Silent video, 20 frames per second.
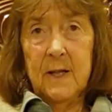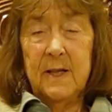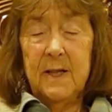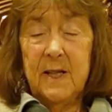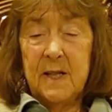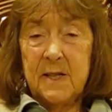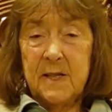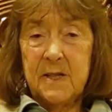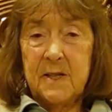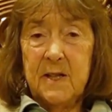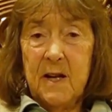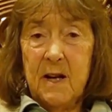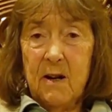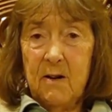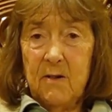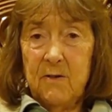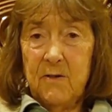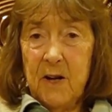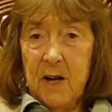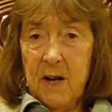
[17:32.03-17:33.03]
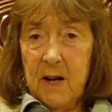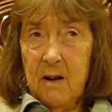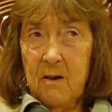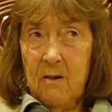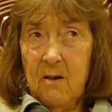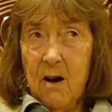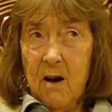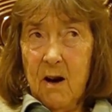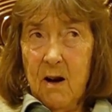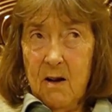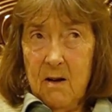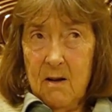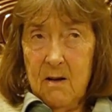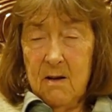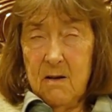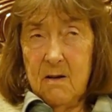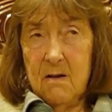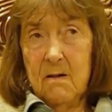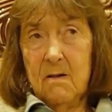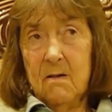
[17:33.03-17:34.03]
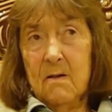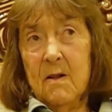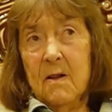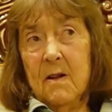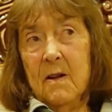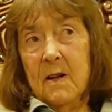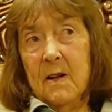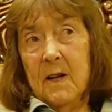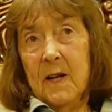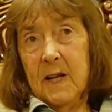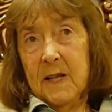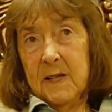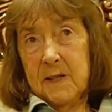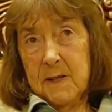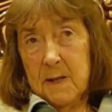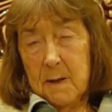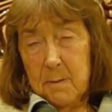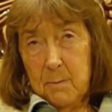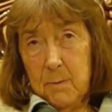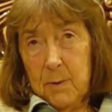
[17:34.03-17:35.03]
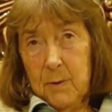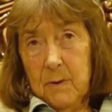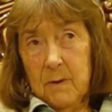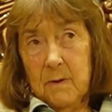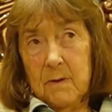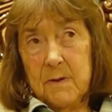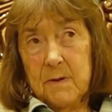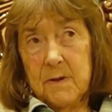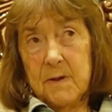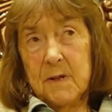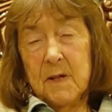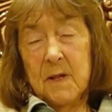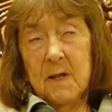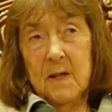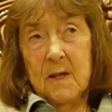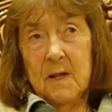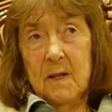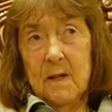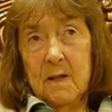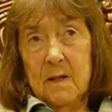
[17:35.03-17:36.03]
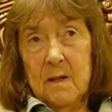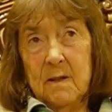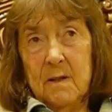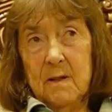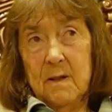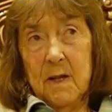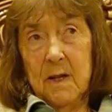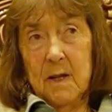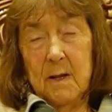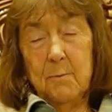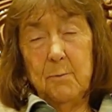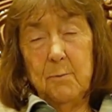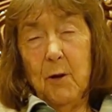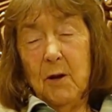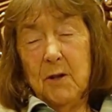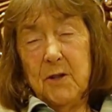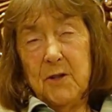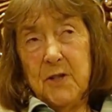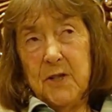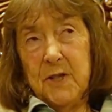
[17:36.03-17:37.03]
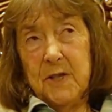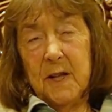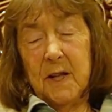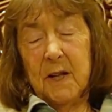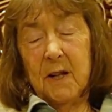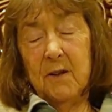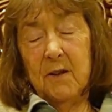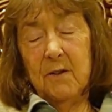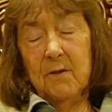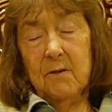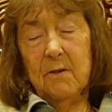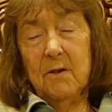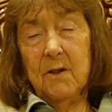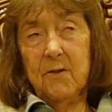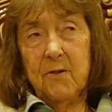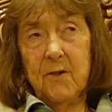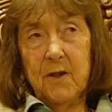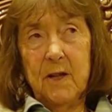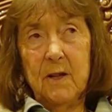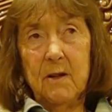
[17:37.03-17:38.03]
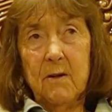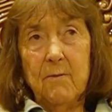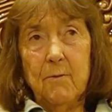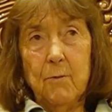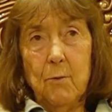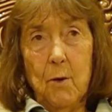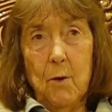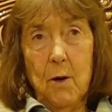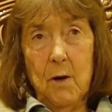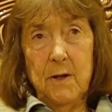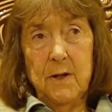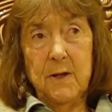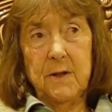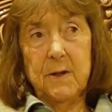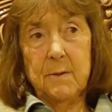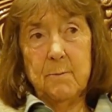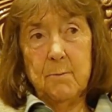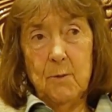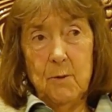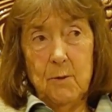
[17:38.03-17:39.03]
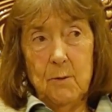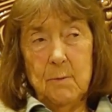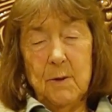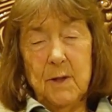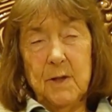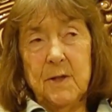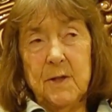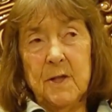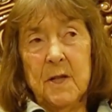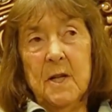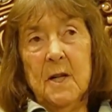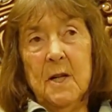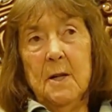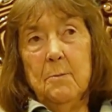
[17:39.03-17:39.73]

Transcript: Yes, there are examples, and apologies, I can only think of one at the moment.